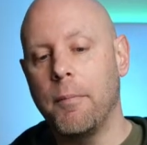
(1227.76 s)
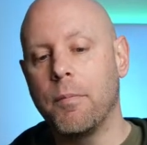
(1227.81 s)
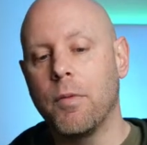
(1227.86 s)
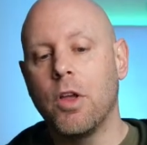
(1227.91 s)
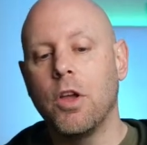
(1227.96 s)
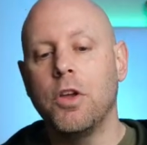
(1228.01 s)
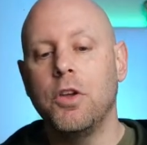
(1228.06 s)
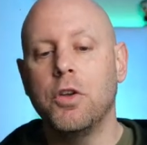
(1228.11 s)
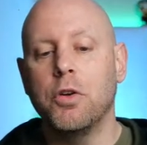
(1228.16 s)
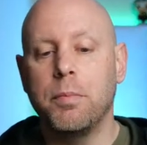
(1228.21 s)

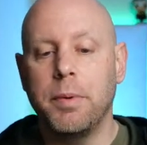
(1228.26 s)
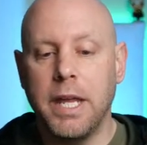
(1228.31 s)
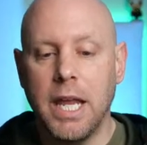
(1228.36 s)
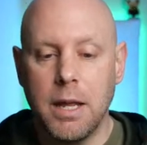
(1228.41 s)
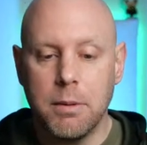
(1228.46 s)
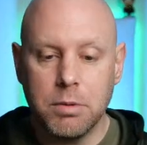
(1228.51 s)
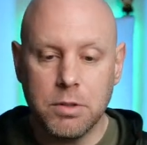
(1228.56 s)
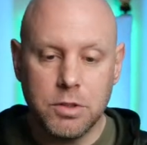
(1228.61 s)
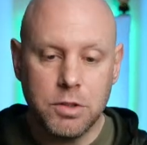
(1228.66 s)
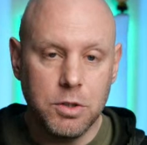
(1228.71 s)
you'll be
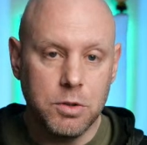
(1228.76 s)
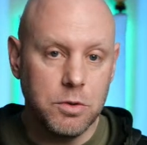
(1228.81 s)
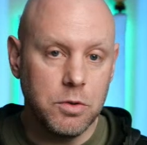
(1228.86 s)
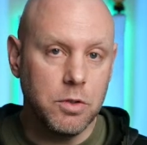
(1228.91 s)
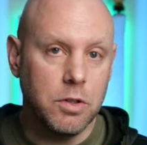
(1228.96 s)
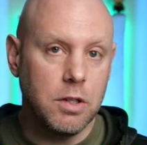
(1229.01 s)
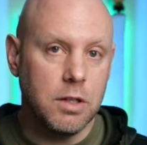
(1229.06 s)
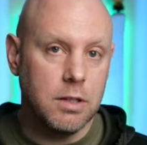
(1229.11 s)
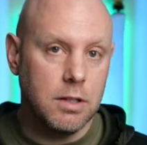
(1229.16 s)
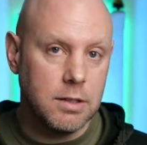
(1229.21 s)
able to
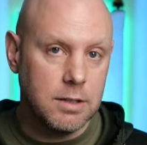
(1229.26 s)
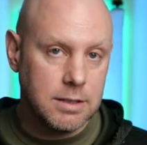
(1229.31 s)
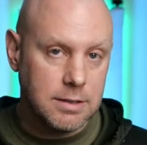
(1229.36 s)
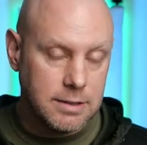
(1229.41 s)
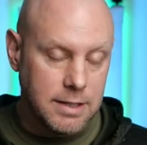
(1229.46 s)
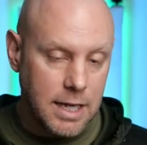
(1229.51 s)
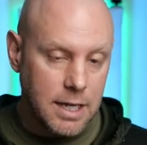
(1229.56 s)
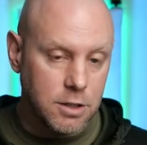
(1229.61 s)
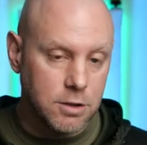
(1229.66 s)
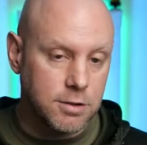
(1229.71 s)

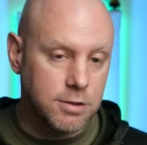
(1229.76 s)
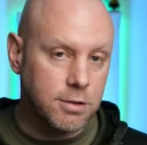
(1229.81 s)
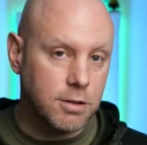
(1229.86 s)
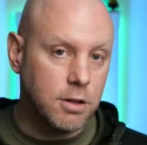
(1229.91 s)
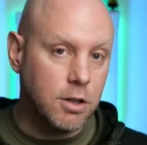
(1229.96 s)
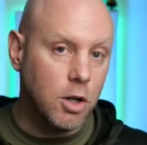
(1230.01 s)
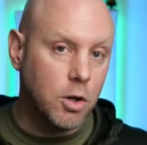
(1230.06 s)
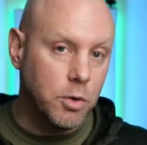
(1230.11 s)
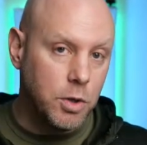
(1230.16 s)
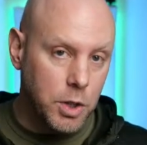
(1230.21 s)
send
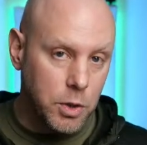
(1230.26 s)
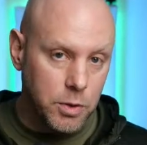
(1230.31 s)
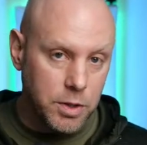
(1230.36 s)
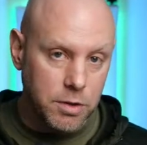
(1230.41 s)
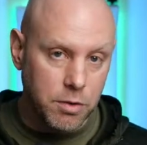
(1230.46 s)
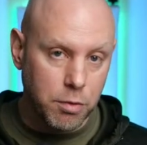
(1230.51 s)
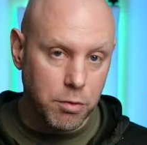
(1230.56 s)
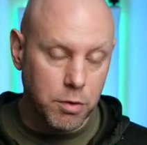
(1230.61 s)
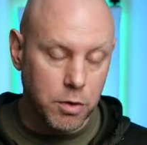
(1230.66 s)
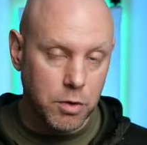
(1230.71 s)
slow units
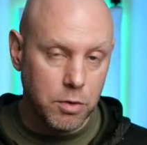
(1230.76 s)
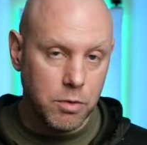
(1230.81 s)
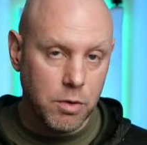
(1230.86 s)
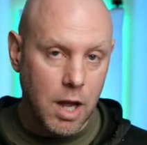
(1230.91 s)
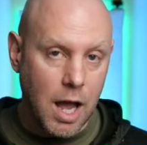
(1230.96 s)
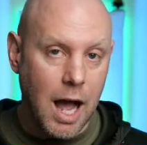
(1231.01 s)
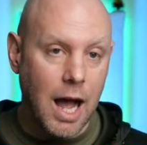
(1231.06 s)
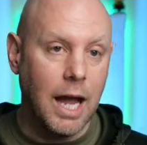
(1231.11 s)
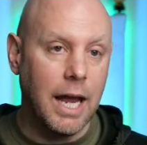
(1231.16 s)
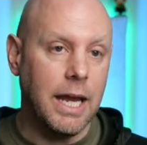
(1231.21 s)
through,
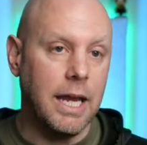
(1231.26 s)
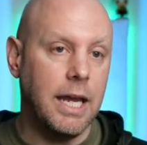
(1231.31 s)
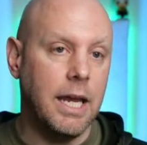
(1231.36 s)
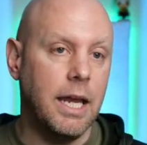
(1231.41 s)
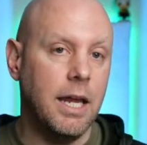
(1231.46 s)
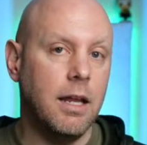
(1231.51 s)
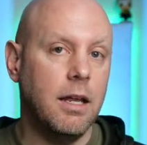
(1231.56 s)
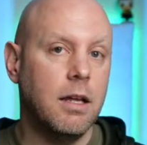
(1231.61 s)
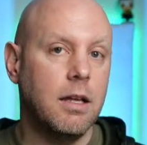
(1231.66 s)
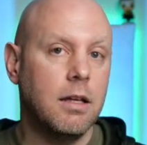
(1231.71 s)
i.e.
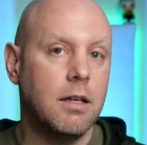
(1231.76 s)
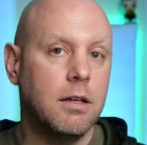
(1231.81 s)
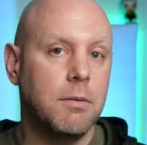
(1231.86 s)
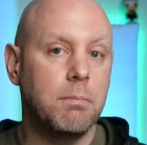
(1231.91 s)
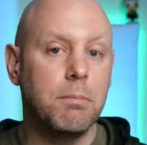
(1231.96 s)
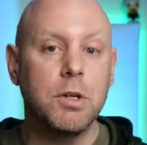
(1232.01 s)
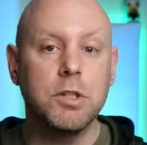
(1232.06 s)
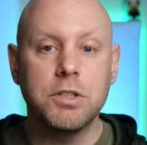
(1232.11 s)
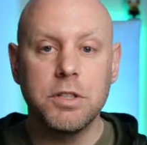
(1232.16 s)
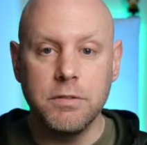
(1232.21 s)

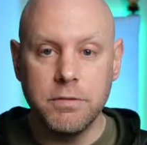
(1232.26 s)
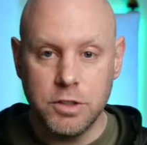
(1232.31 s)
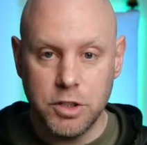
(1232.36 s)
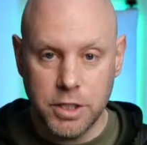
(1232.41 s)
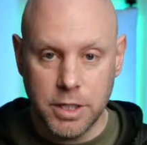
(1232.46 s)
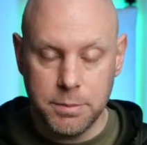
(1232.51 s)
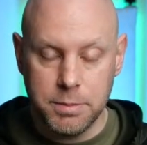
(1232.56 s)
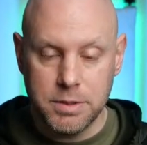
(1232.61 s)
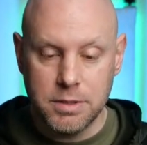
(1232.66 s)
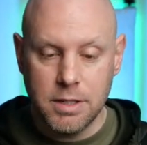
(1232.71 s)
merchant
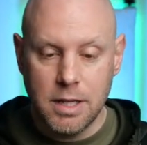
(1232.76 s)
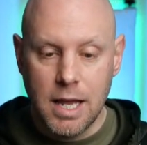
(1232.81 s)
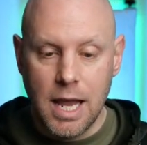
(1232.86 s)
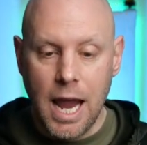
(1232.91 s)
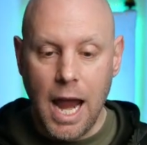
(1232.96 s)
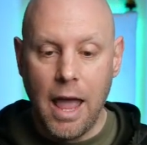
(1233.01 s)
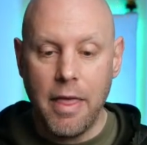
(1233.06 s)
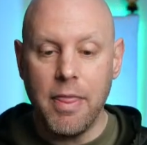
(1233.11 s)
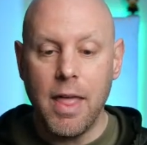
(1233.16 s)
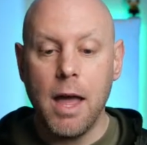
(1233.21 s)
ships,
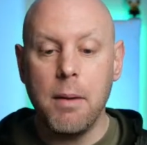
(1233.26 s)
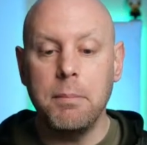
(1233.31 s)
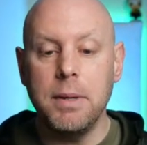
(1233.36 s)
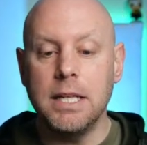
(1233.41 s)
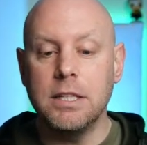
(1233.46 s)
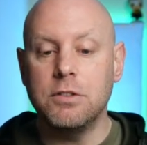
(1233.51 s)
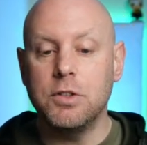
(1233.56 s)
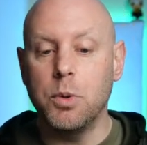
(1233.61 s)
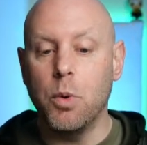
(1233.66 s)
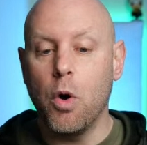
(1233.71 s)
and that
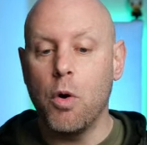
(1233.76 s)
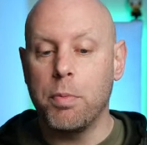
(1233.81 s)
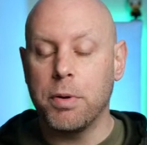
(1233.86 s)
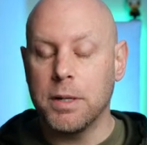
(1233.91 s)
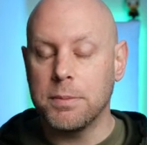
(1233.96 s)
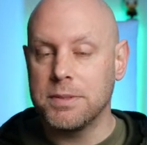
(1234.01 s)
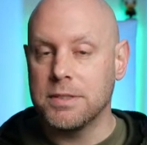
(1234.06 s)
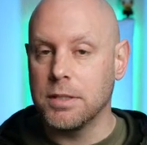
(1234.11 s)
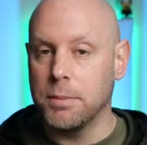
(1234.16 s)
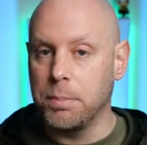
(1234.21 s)
means you open up
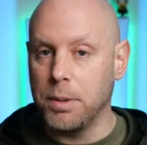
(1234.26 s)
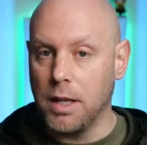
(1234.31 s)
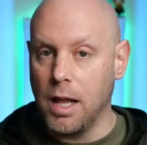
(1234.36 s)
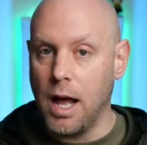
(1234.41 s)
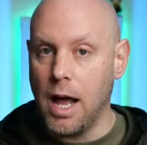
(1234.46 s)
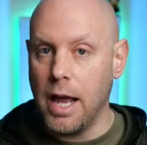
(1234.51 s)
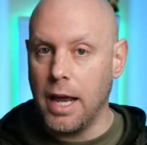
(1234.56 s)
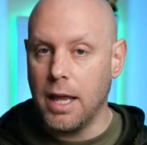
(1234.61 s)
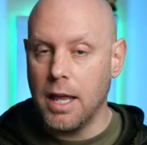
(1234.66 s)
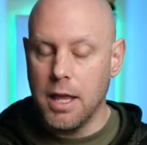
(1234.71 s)

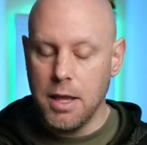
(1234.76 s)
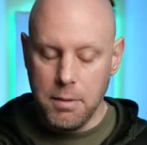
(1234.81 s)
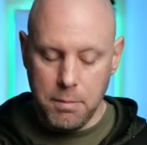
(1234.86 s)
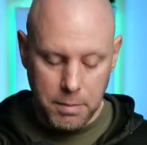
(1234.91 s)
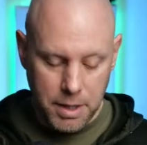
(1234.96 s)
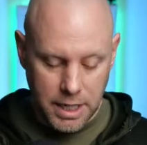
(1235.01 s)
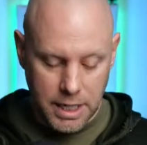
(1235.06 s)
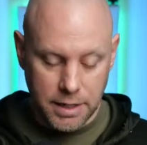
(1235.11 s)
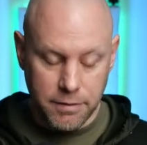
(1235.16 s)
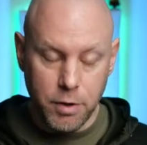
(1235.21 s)
supply,
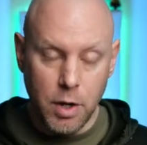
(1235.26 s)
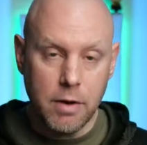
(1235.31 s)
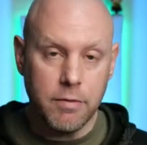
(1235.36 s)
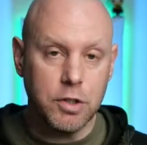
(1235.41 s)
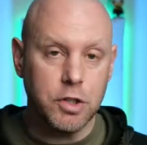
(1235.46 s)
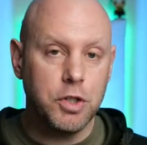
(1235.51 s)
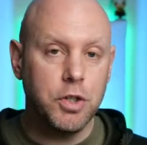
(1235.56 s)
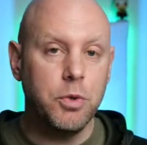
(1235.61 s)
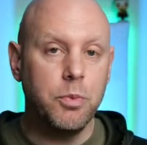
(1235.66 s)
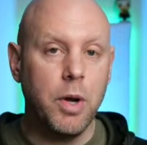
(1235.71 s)
meaning if you have a
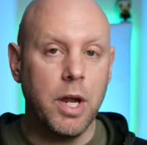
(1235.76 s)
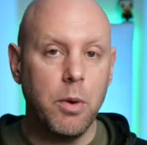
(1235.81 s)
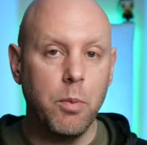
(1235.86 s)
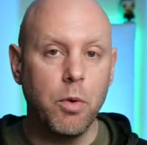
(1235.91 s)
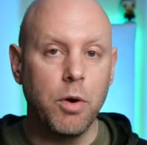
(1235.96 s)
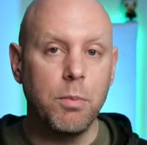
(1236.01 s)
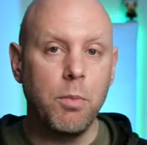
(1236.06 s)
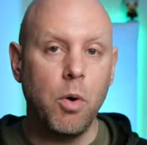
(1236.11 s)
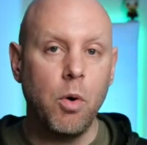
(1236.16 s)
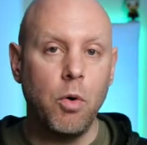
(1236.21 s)
two-way
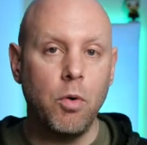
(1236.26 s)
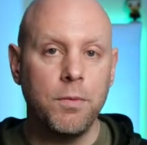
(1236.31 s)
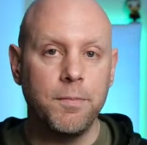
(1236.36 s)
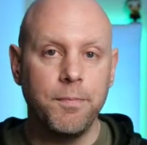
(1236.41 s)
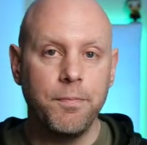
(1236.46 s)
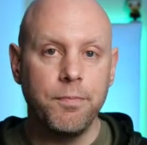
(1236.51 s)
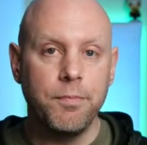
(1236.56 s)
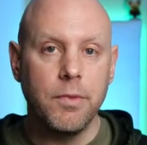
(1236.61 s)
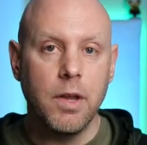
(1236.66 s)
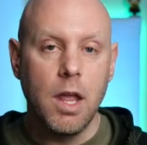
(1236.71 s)
wormhole,
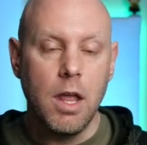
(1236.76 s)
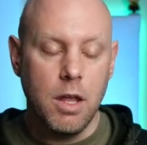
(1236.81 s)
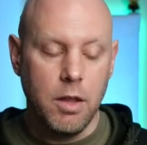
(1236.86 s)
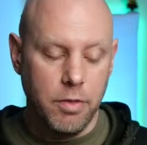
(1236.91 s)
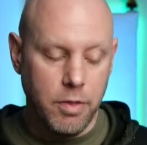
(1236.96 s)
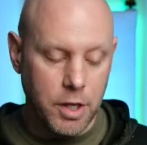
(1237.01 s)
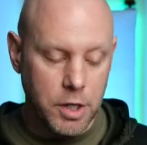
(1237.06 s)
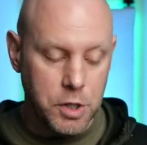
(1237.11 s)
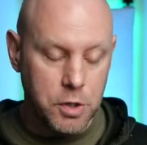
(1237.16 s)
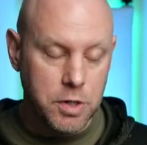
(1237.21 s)

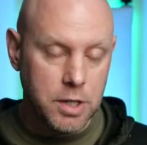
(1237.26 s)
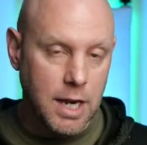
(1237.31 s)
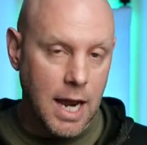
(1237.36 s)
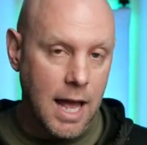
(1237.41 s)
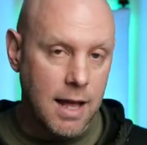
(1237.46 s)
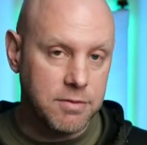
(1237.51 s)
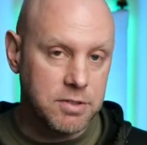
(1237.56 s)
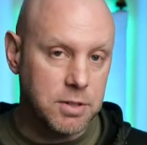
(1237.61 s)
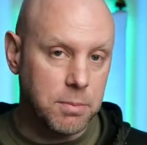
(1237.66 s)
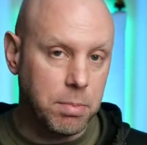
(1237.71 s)
then you can have
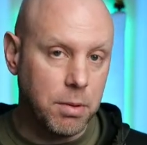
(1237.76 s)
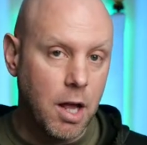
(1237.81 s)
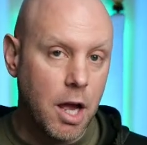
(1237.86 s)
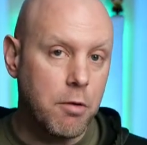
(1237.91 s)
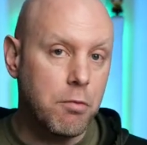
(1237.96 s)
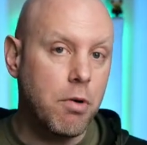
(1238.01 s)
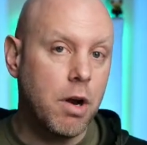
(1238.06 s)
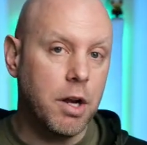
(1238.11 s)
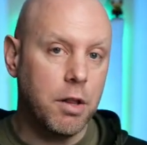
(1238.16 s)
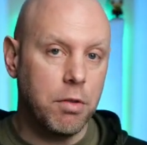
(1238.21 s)
supply
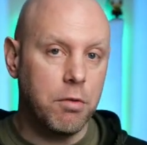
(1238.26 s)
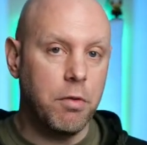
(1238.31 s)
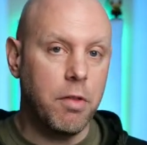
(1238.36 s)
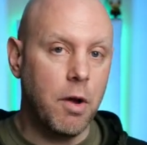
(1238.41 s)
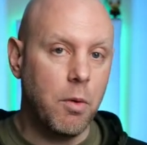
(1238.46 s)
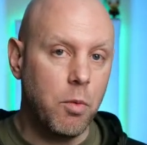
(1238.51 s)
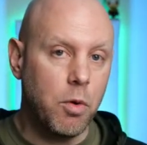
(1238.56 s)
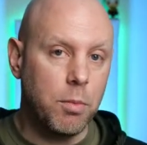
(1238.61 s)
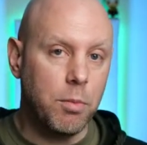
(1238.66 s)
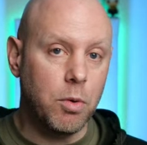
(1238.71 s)
running through that
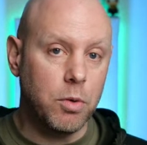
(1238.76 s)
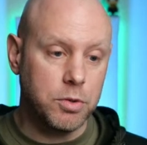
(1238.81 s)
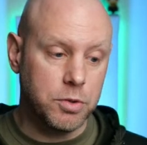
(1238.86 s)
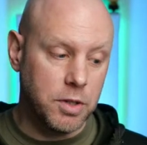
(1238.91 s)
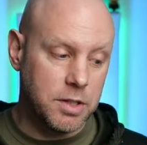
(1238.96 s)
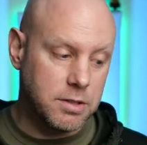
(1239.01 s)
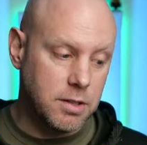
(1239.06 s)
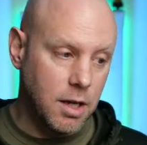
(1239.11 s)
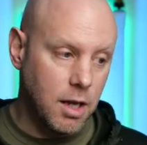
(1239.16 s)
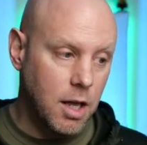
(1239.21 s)
wormhole. So
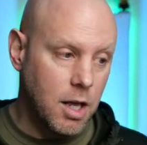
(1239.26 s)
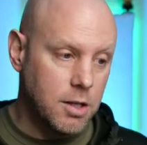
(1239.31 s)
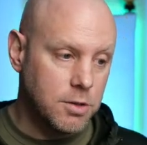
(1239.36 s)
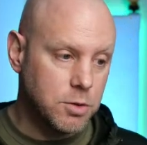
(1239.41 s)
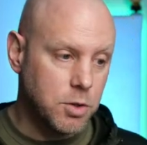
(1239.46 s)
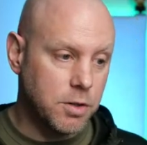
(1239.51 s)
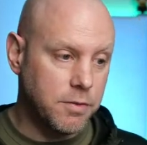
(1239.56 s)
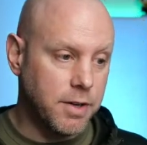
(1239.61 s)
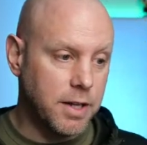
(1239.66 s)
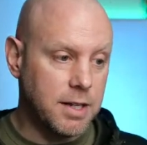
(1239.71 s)
that's a sort
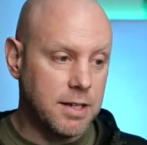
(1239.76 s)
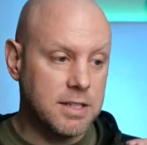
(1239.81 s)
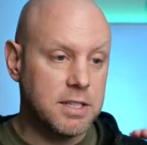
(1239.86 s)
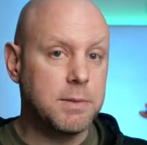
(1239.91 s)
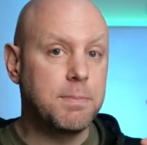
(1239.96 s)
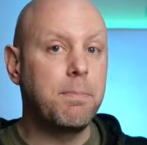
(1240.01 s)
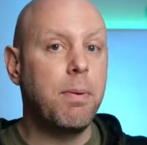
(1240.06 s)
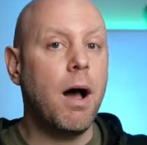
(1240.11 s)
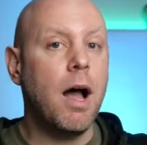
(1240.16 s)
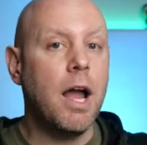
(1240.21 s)
of an
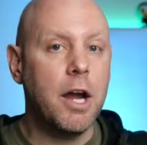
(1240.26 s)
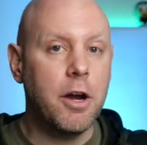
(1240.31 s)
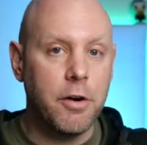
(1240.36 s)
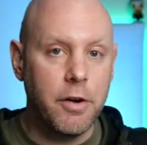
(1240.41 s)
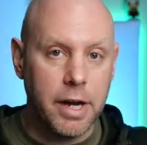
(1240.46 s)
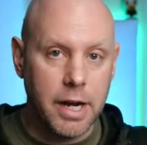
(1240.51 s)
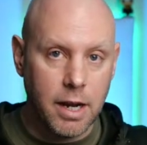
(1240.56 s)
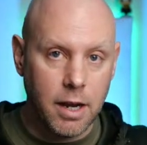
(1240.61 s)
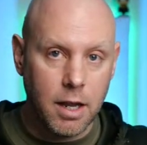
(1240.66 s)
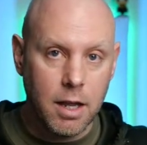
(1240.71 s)

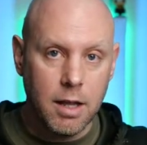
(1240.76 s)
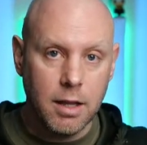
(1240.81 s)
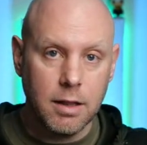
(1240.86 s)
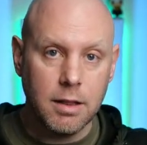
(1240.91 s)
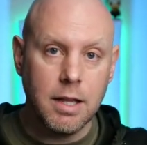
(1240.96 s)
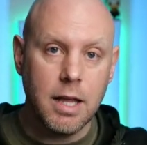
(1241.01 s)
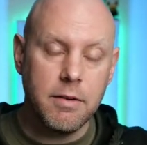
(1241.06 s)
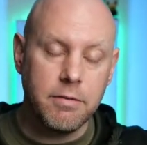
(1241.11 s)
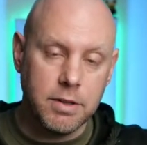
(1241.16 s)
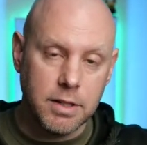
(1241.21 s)
aspiring
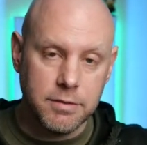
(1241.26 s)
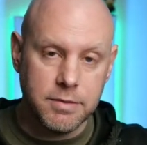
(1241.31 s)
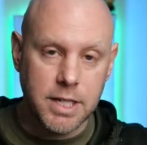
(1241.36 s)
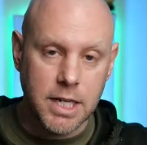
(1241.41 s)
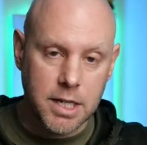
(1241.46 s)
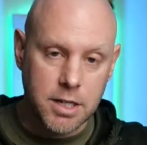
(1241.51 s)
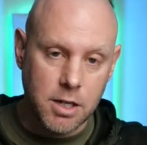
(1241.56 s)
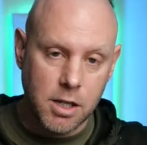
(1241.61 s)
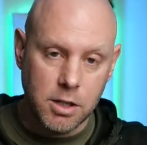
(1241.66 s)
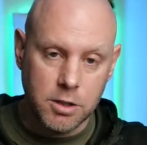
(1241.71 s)
level of
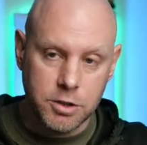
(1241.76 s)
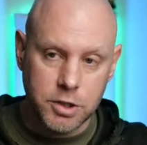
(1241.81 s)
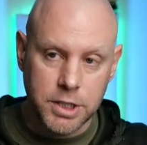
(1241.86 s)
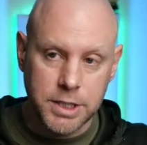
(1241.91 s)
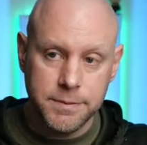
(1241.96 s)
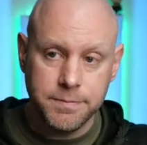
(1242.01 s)
technology